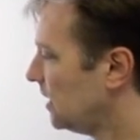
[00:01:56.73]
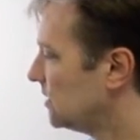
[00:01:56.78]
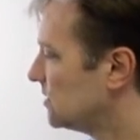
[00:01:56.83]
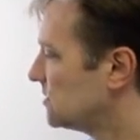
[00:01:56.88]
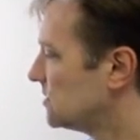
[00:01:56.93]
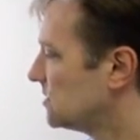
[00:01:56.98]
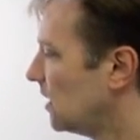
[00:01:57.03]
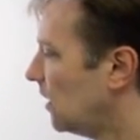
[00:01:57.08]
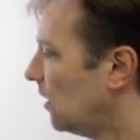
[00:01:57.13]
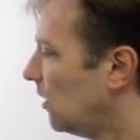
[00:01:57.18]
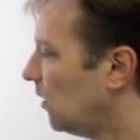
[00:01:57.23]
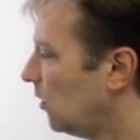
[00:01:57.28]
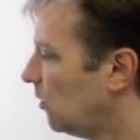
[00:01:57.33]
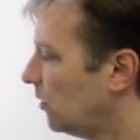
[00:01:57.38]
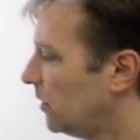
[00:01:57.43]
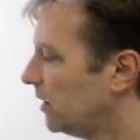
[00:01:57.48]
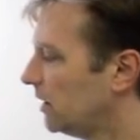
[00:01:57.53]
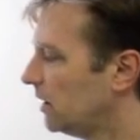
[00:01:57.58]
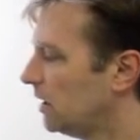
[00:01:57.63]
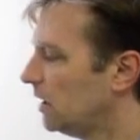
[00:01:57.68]

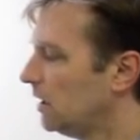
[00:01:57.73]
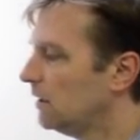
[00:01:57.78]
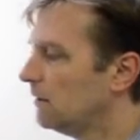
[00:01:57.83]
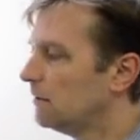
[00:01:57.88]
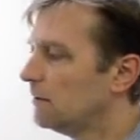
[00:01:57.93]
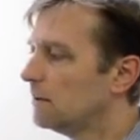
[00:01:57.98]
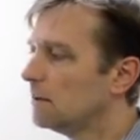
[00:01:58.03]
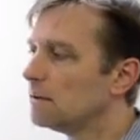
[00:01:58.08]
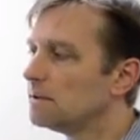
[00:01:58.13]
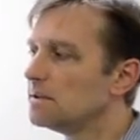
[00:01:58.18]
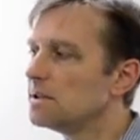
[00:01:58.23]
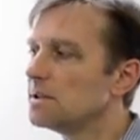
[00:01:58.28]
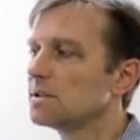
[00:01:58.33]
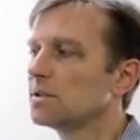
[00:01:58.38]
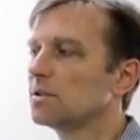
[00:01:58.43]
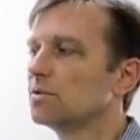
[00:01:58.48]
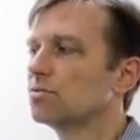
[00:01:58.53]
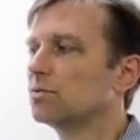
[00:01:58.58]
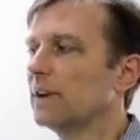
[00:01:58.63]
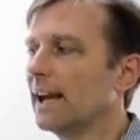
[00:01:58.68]
So if you're
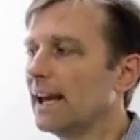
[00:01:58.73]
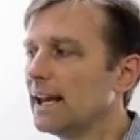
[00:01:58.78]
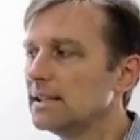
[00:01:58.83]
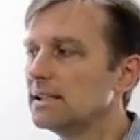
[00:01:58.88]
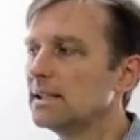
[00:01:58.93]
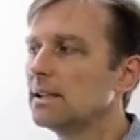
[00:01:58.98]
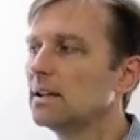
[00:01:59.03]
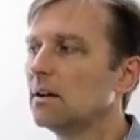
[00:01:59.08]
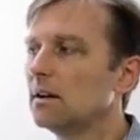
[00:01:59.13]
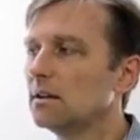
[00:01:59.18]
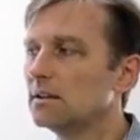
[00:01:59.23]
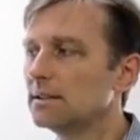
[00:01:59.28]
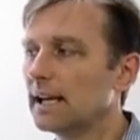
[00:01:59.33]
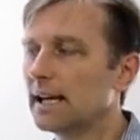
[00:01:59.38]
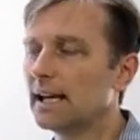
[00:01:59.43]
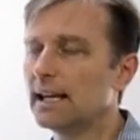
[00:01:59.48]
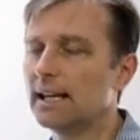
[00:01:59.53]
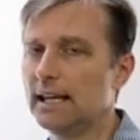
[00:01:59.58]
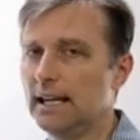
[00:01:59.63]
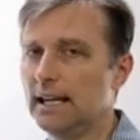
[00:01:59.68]
just grazing all day,